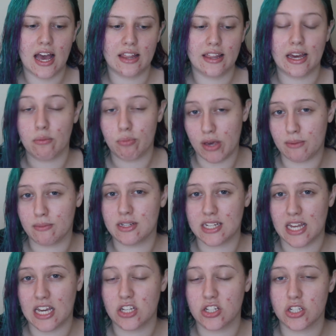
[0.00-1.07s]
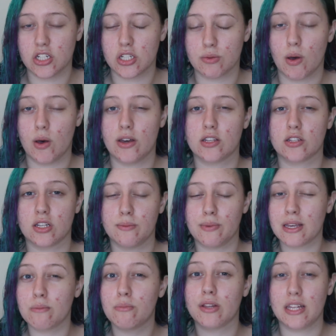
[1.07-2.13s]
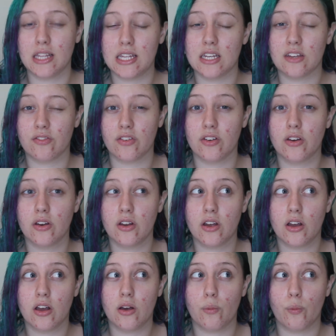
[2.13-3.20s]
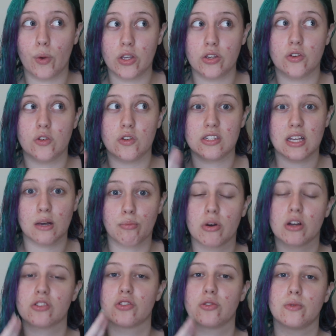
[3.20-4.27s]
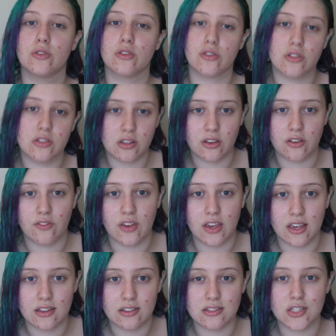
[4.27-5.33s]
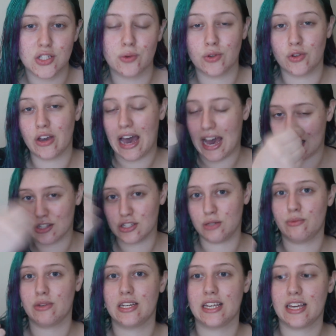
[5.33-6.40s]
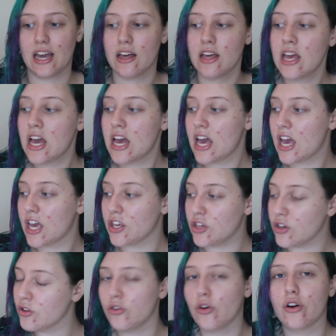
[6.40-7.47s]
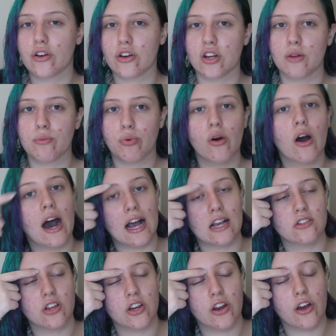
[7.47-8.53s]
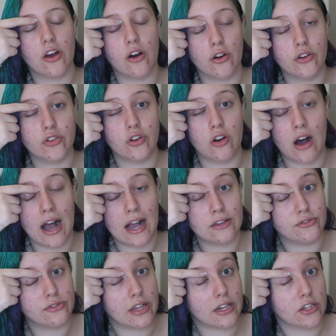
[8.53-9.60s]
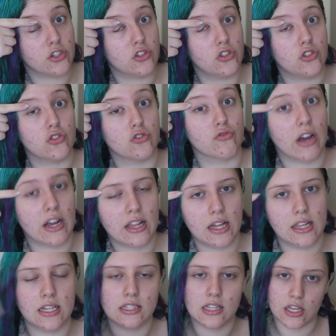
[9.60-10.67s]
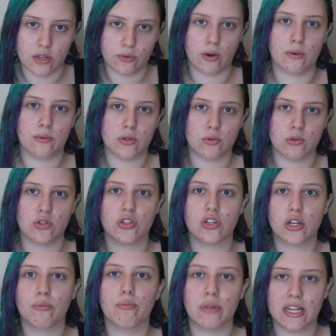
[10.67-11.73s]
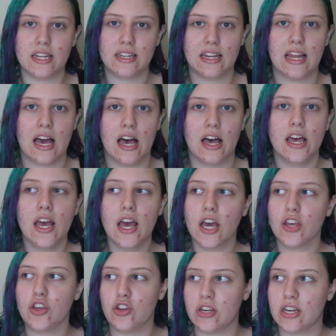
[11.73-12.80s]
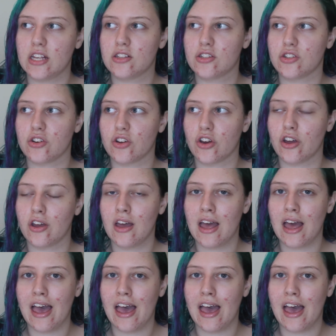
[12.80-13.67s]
like pigmentation as well, is going to be completely different when you're using a brush to when you're using your fingers to when you're actually blending out. You're not going to put eyeshadow on your eye just like straight like this like you are with a swatch. You're going to blend it out. You need to know